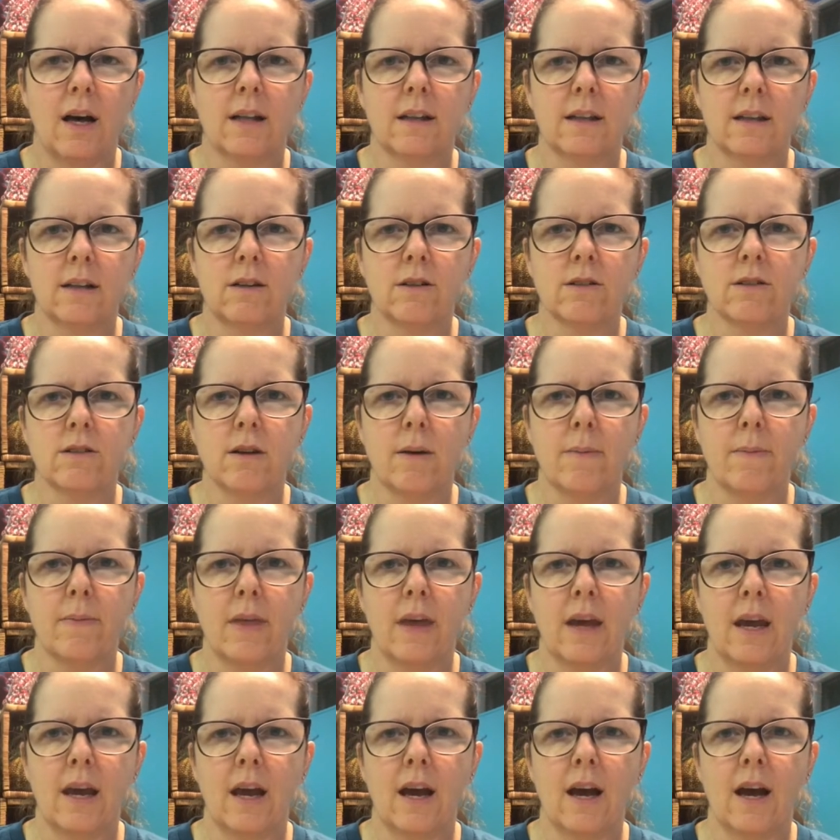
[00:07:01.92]
little
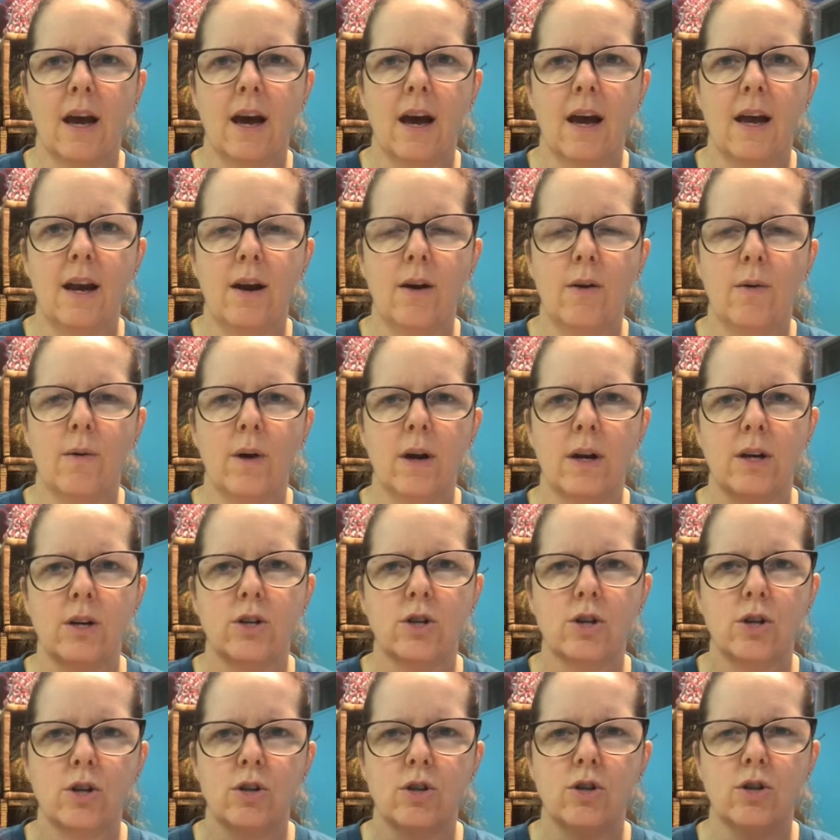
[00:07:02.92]
something, I don't want
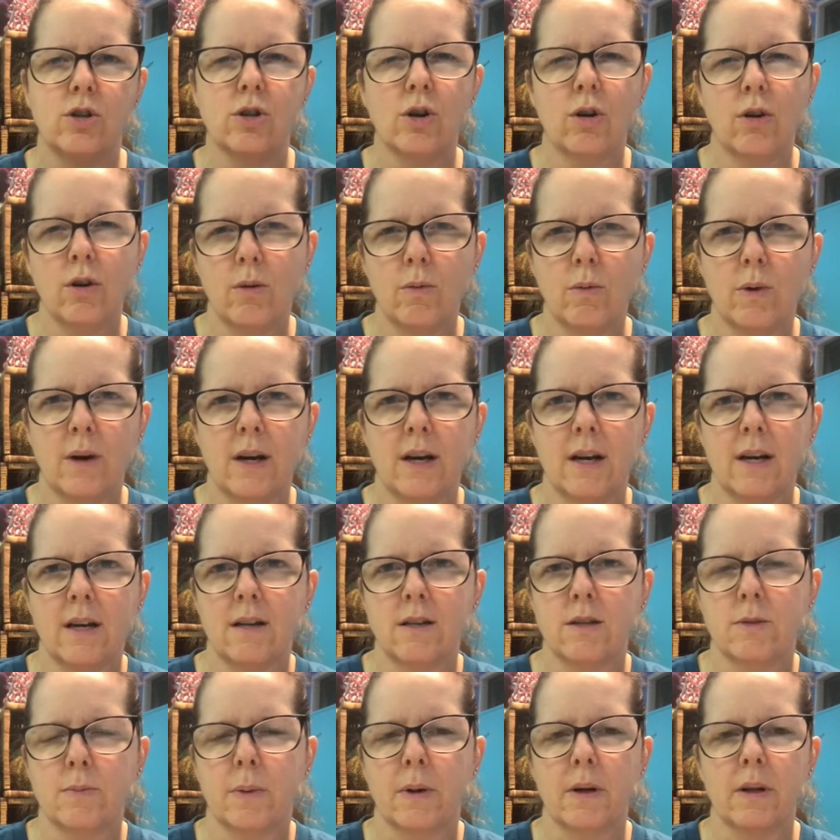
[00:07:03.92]
to show you what it
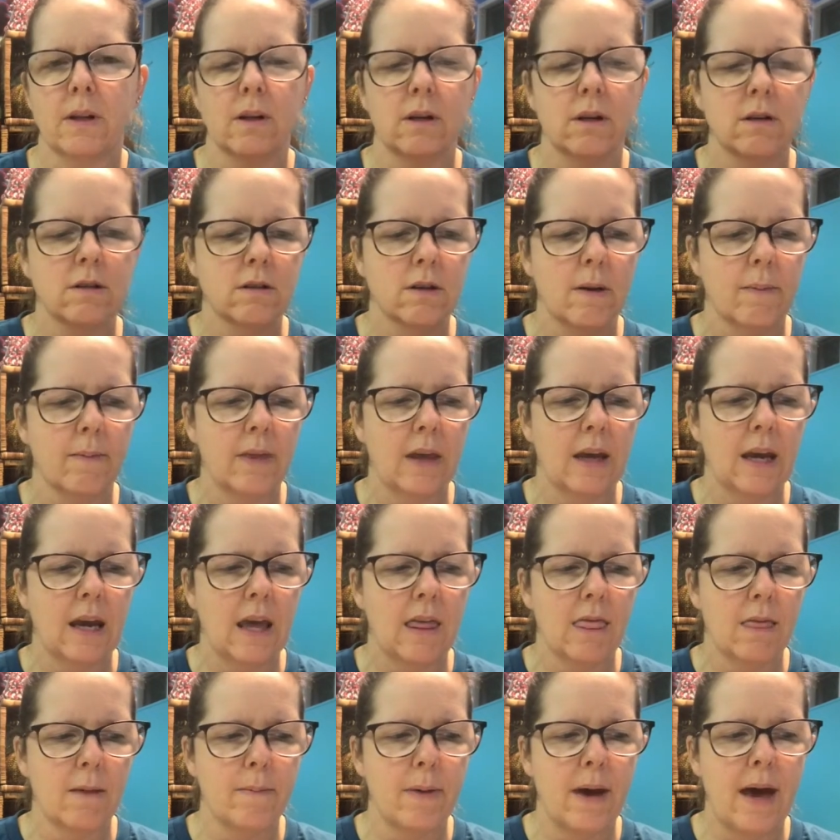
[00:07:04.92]
is, but a little something
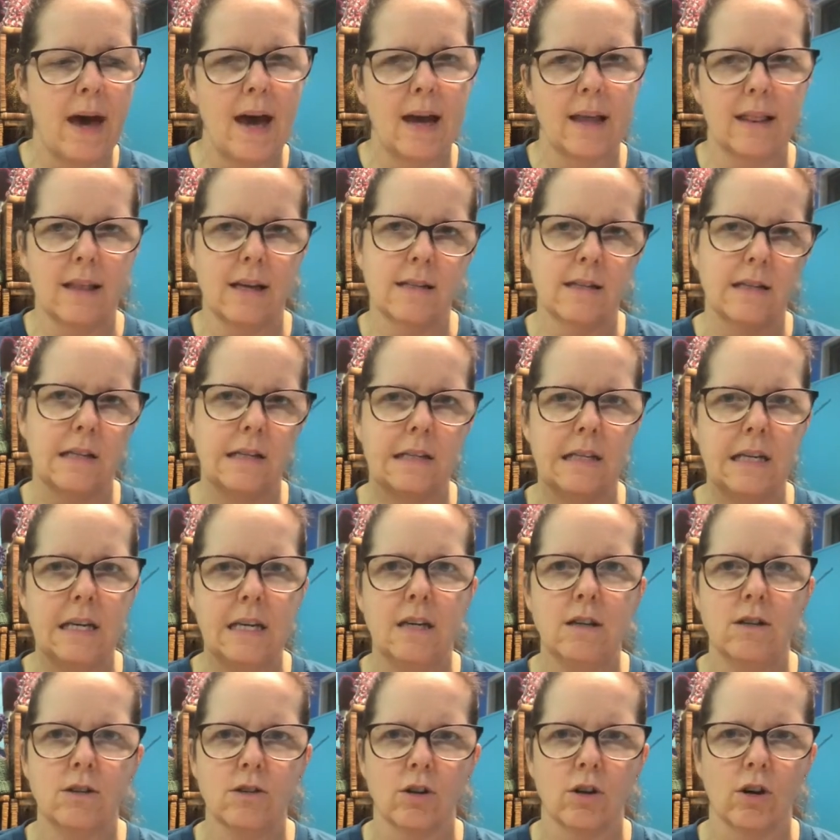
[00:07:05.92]
in the bag that's a
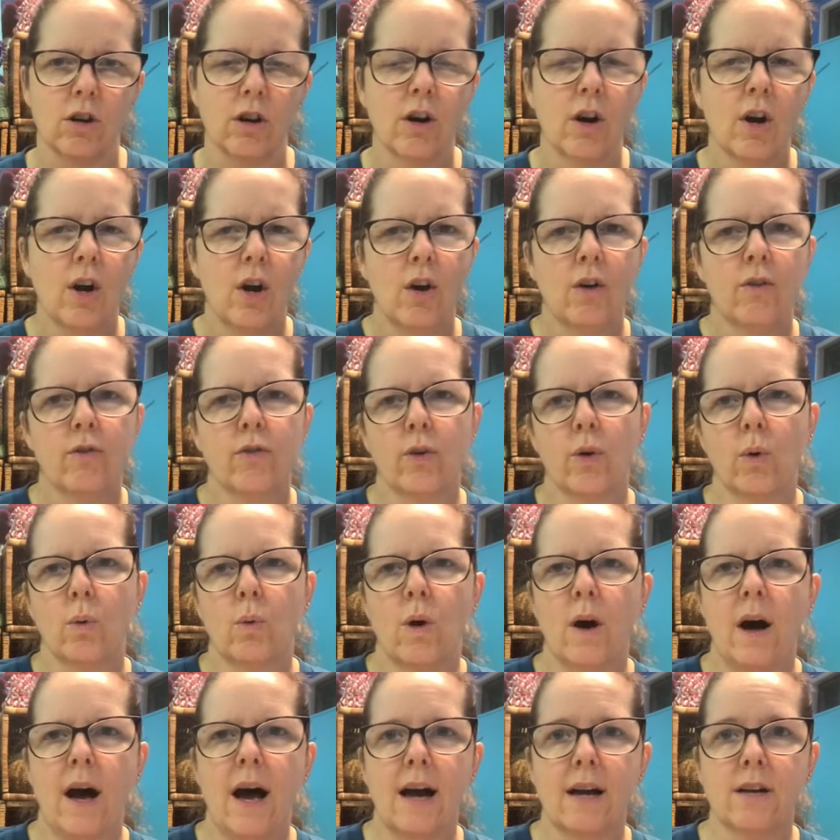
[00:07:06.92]
teaser for
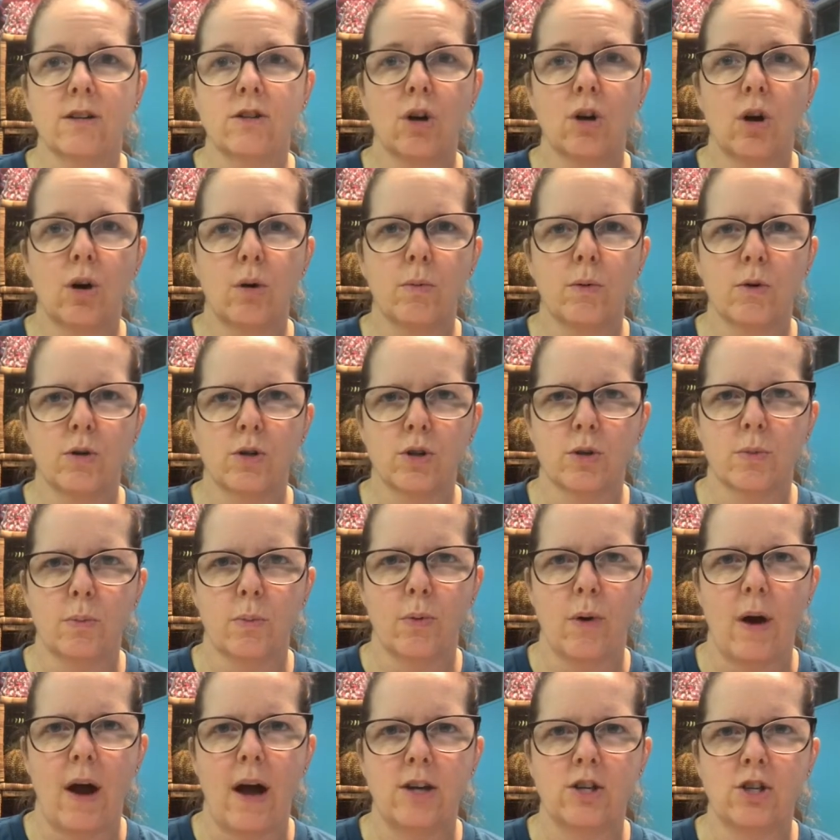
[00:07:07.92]
what October's
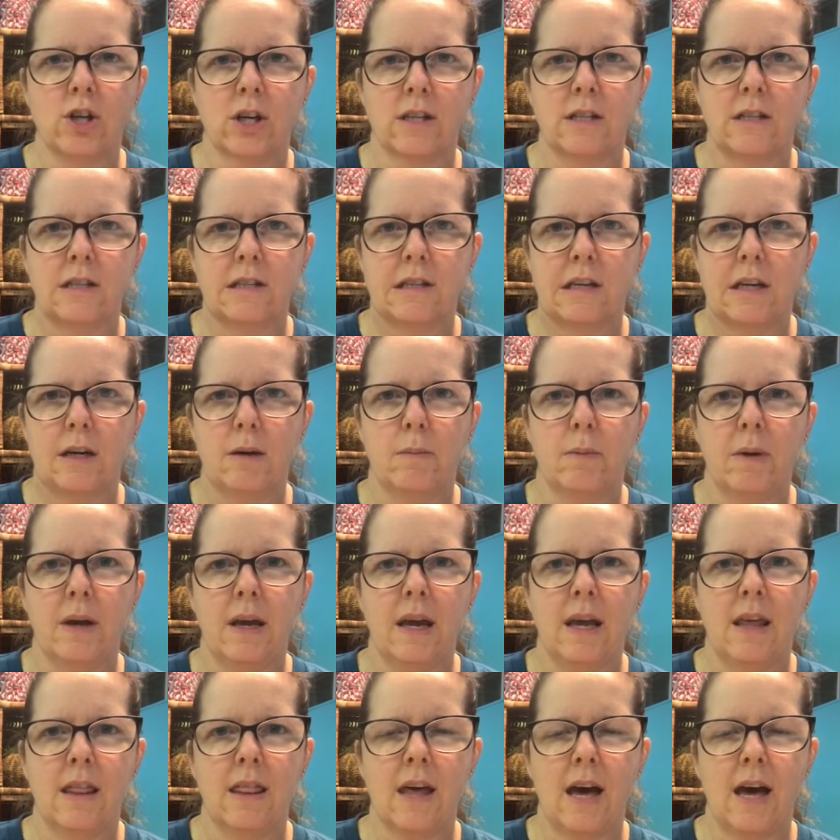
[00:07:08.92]
project is going to be.